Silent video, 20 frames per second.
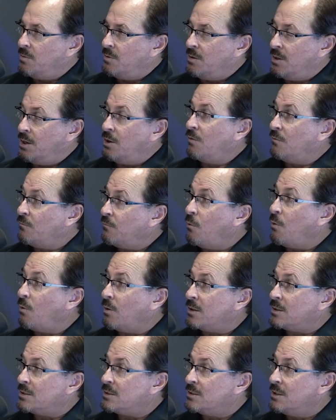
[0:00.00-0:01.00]
the guilt
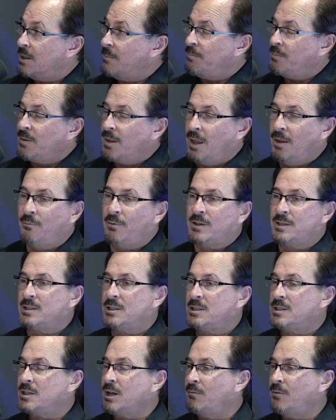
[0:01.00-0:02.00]
for us right if it's
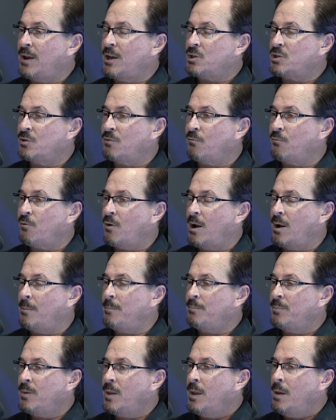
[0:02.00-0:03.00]
salvation
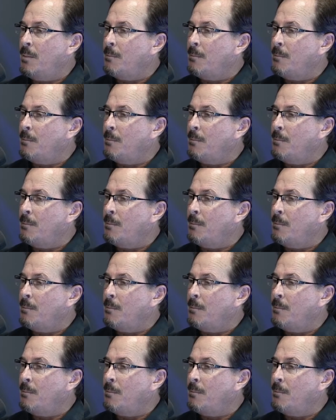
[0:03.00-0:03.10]
from